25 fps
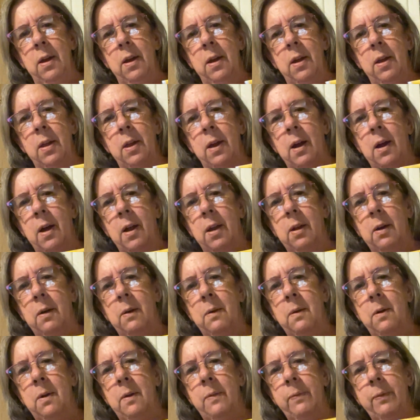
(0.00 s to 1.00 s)
the hollow,
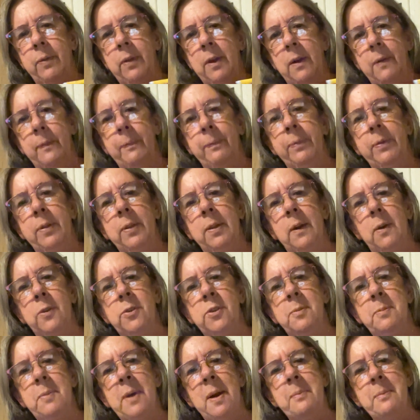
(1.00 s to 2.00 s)
oh, those
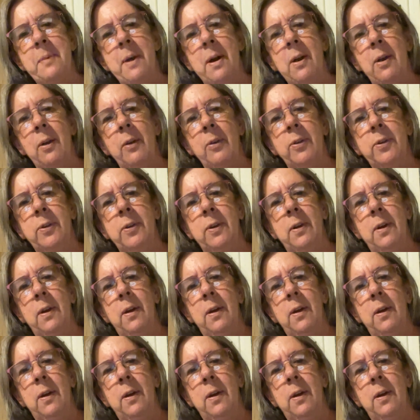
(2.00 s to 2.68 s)
are my marks